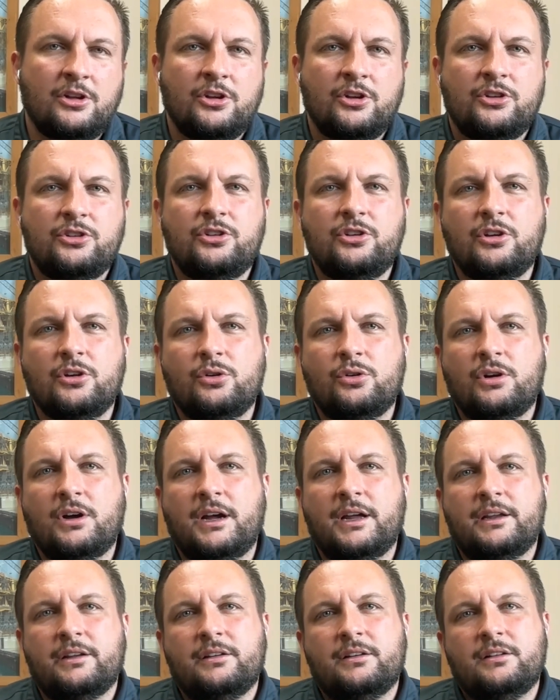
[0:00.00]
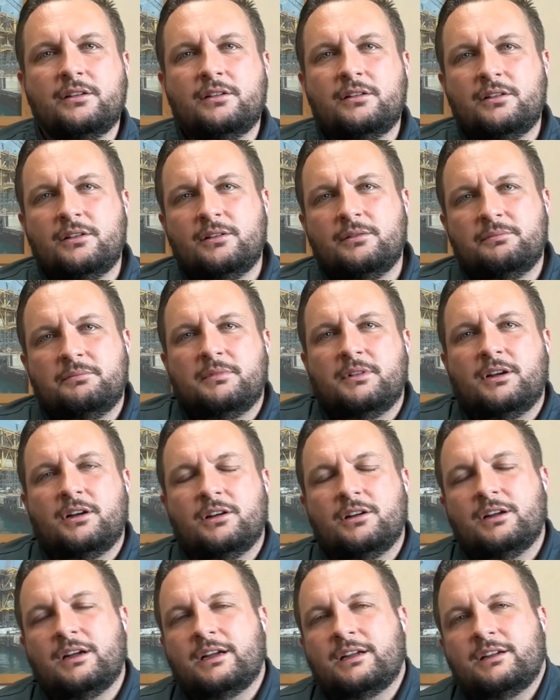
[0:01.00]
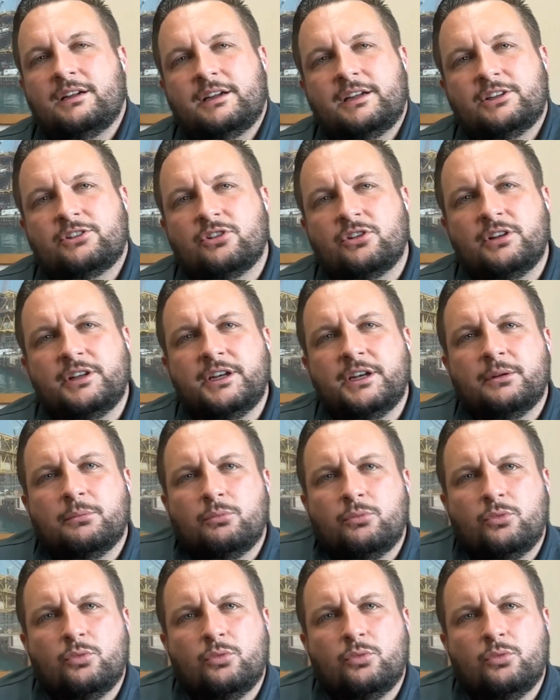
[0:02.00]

You know, I guess I'll lean it